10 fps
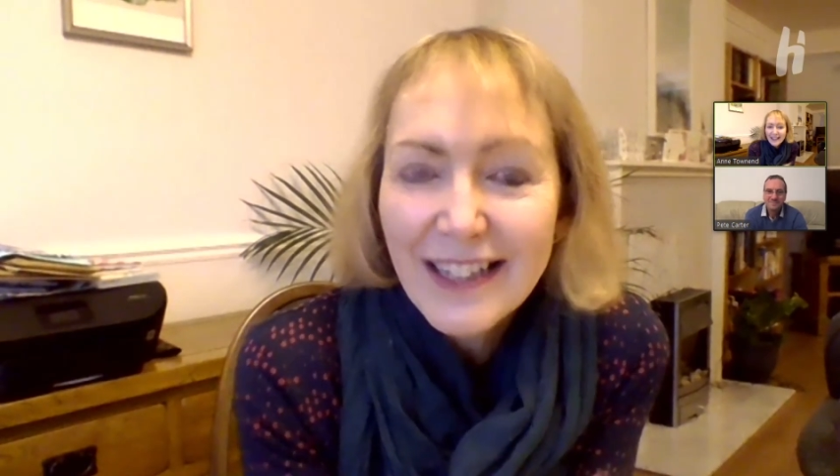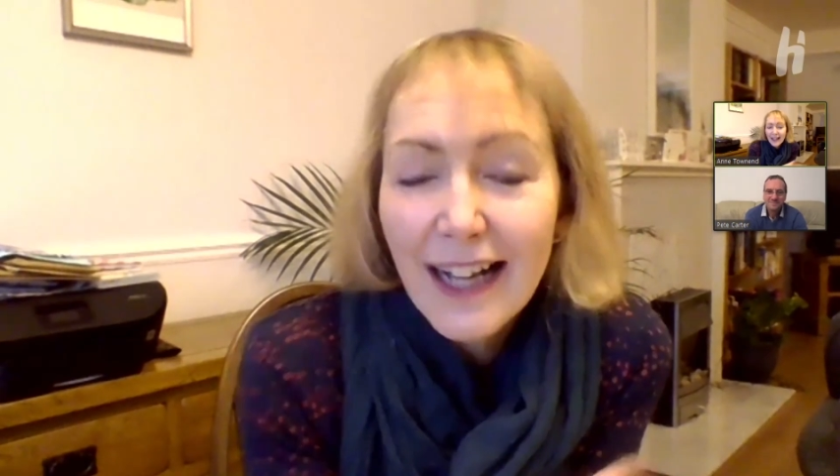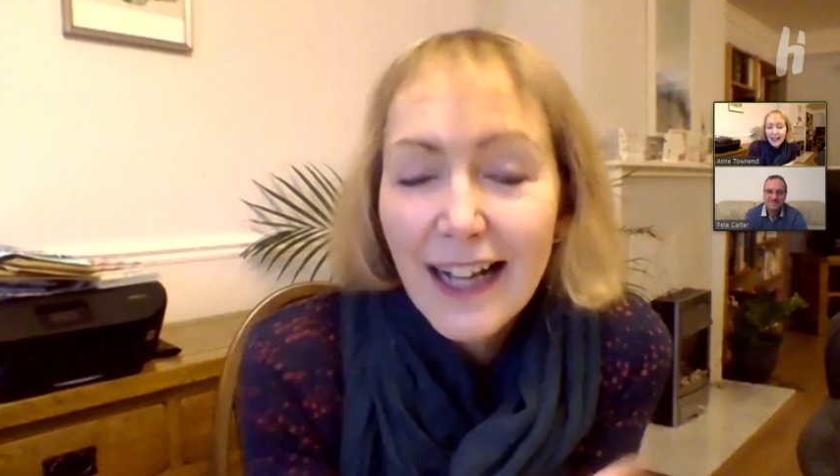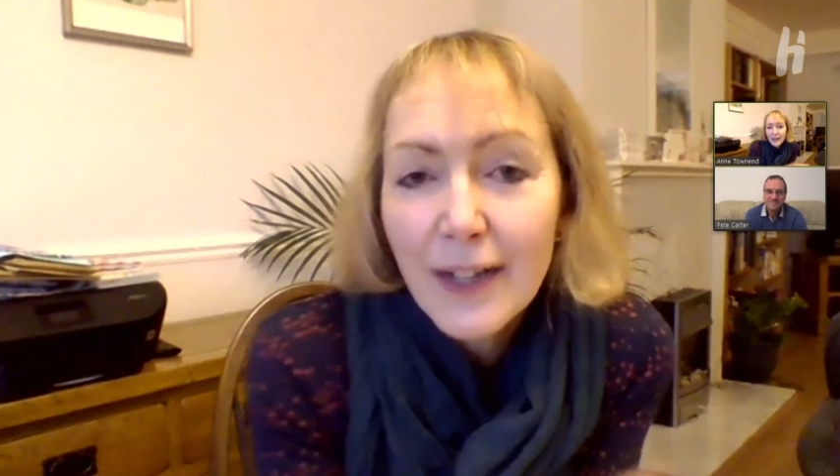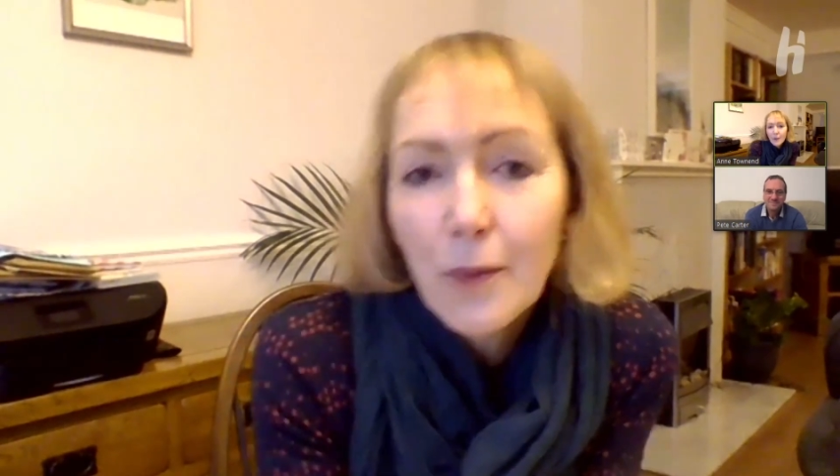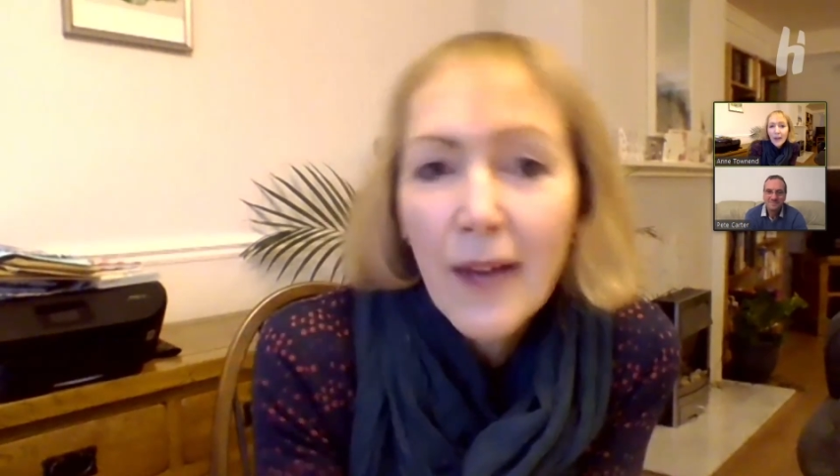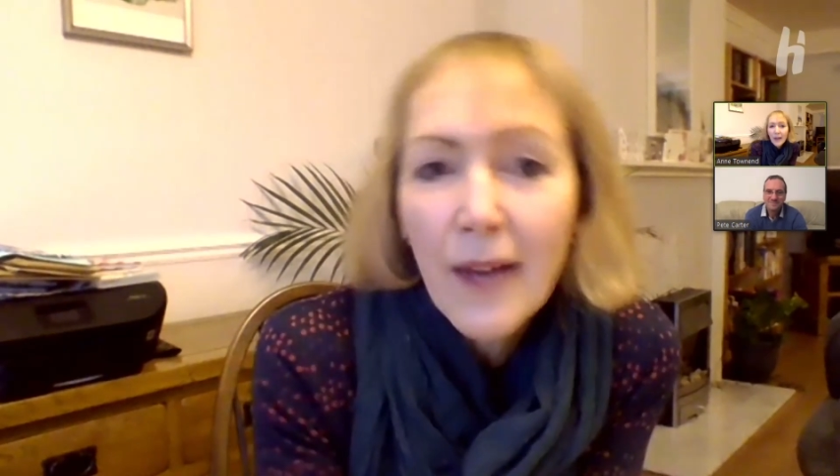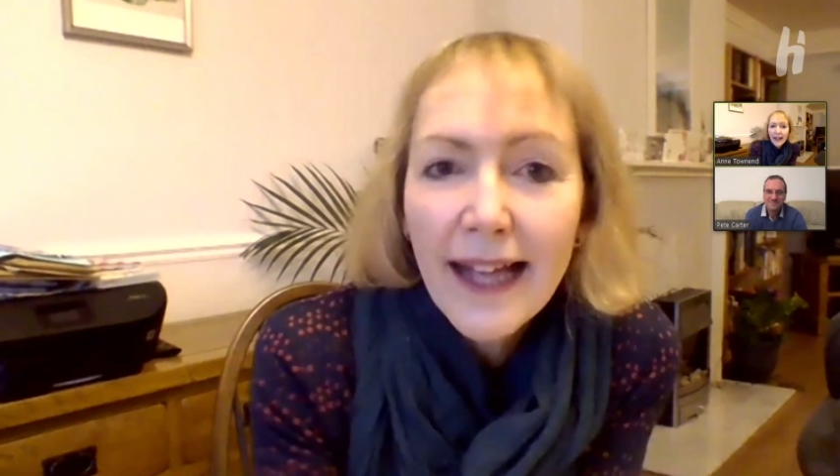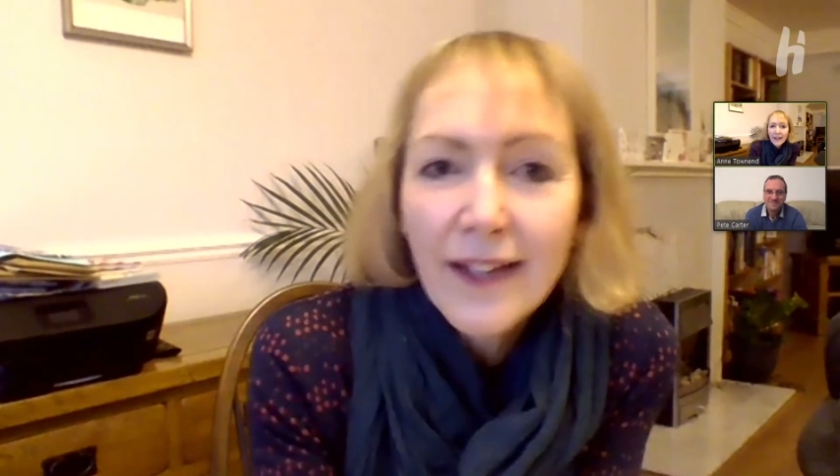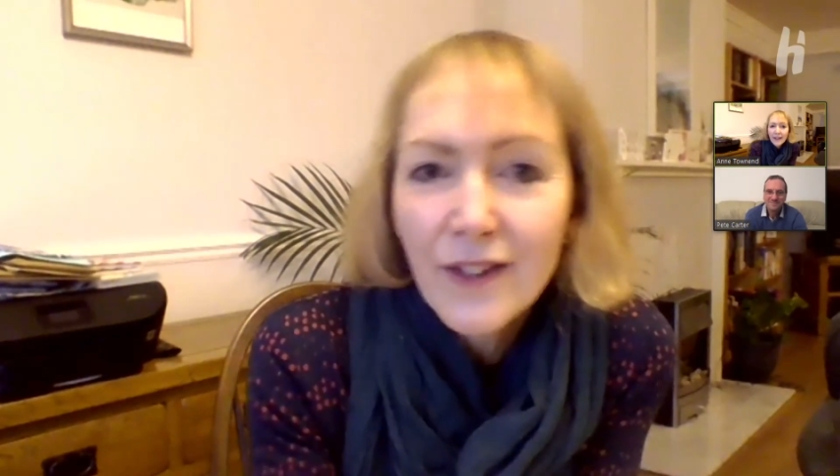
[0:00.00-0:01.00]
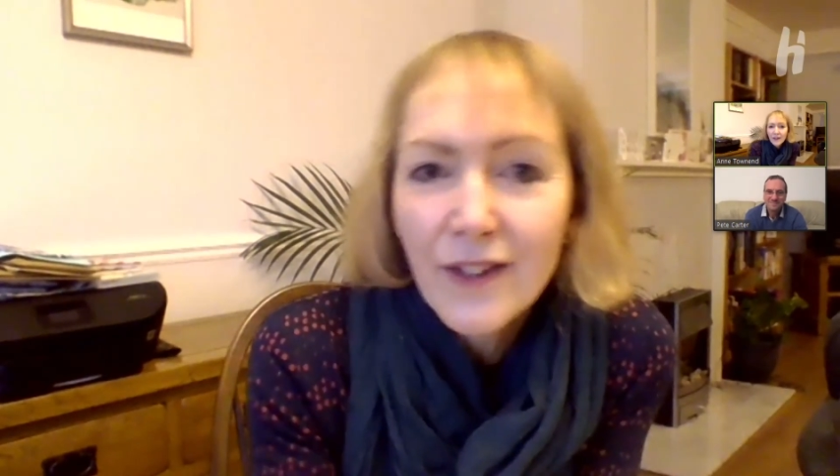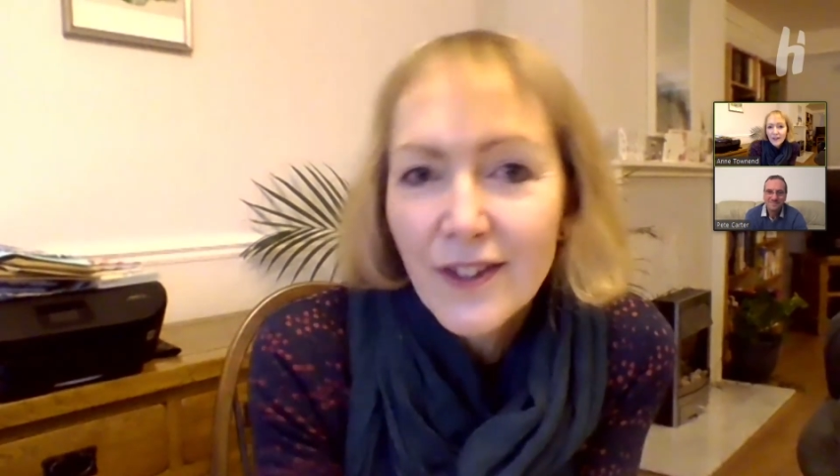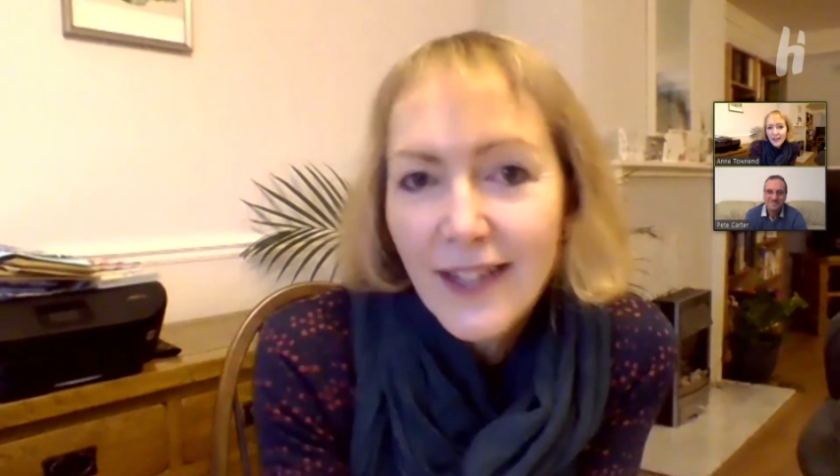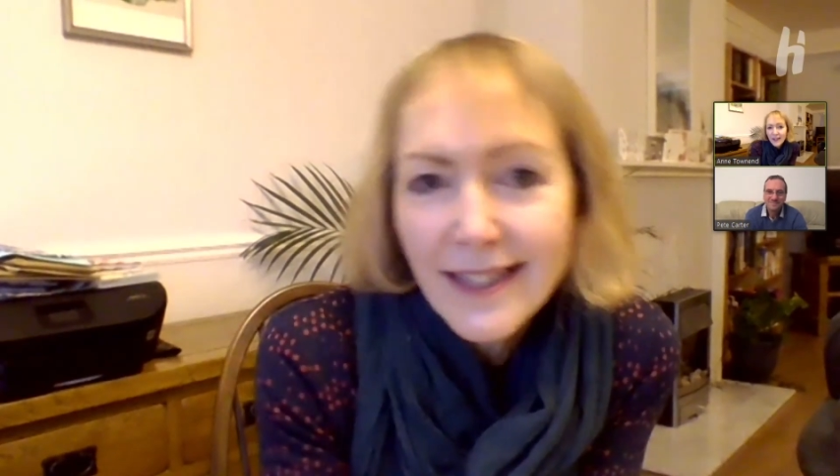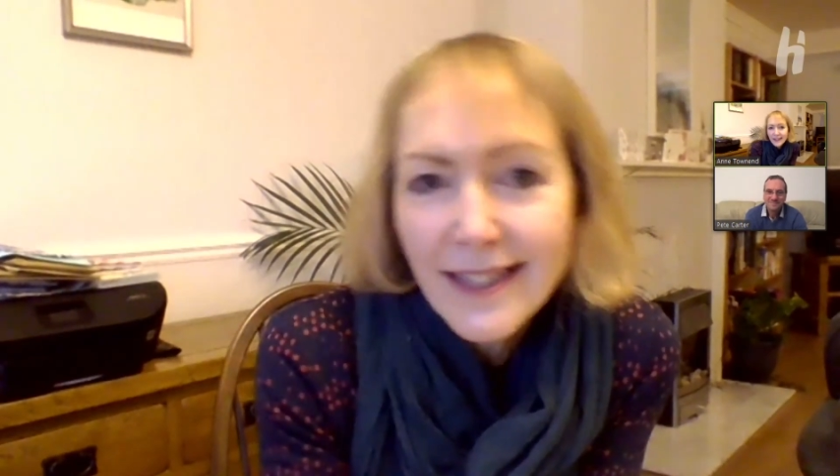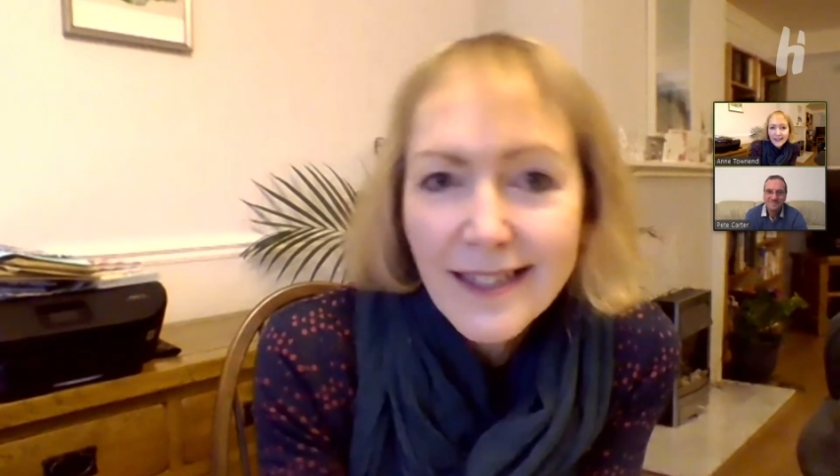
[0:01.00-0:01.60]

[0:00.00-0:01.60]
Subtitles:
unaware that there's